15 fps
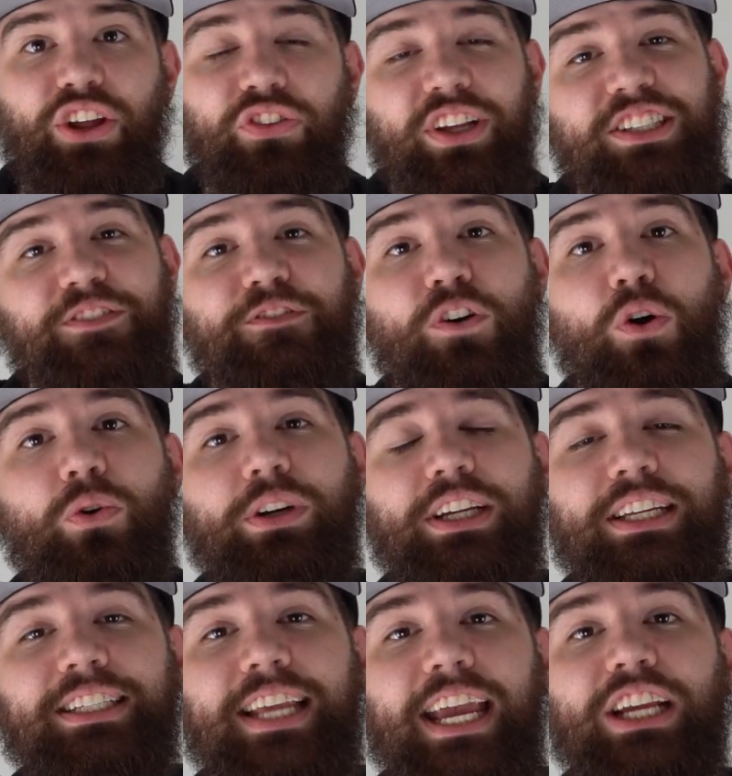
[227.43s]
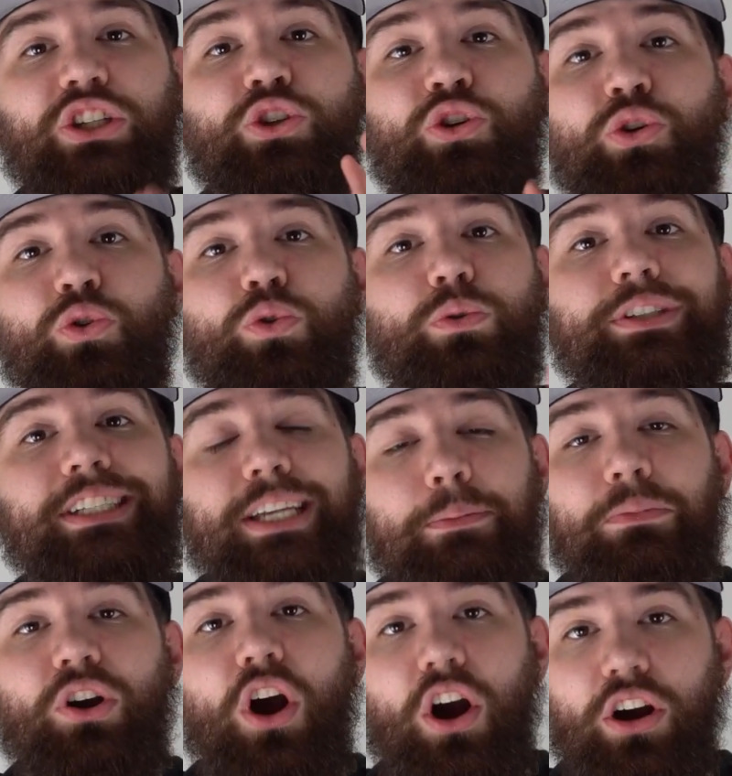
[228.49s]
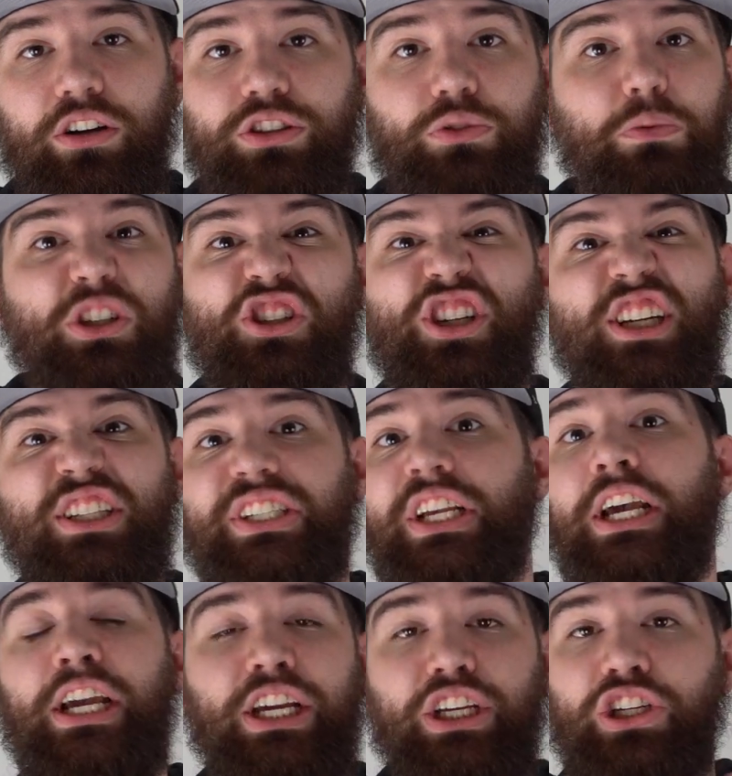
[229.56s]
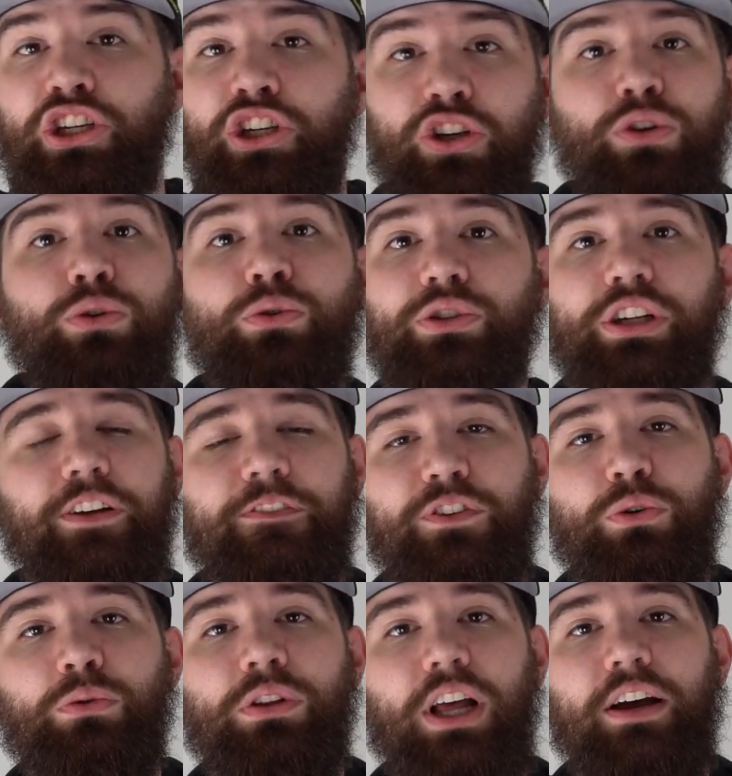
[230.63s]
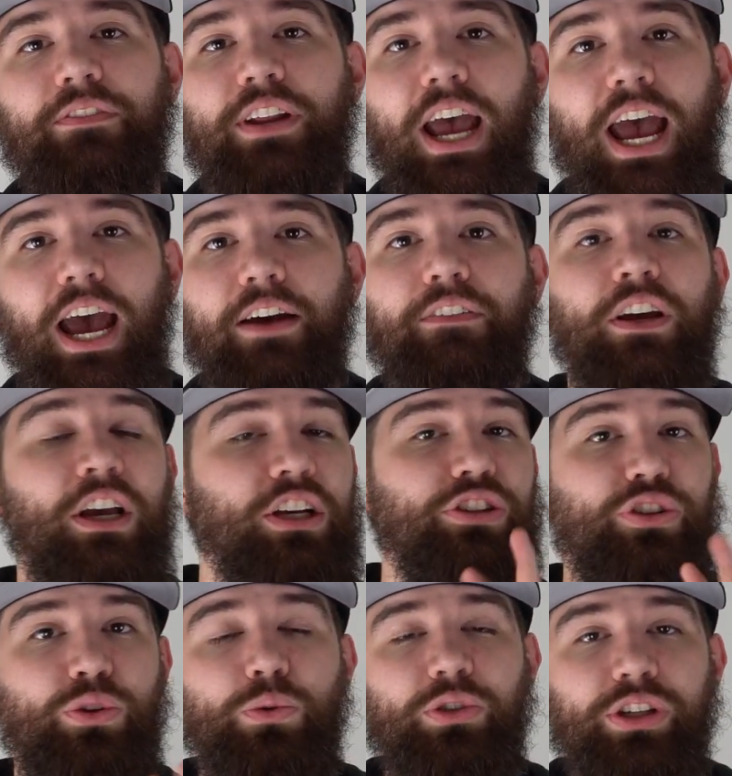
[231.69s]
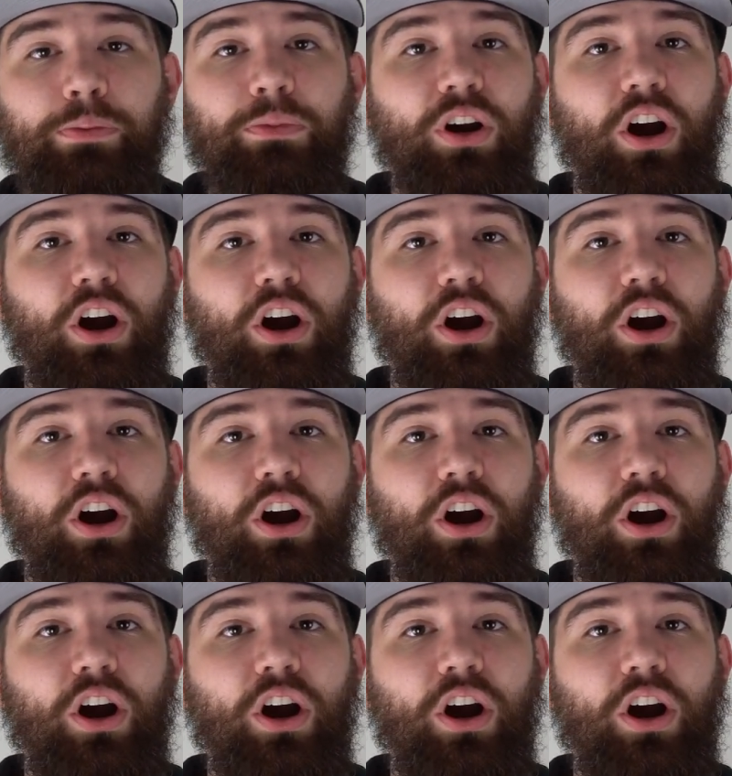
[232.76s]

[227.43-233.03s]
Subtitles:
Now, this phone can take 2 SIM cards, which is huge. If you love to have 2 SIM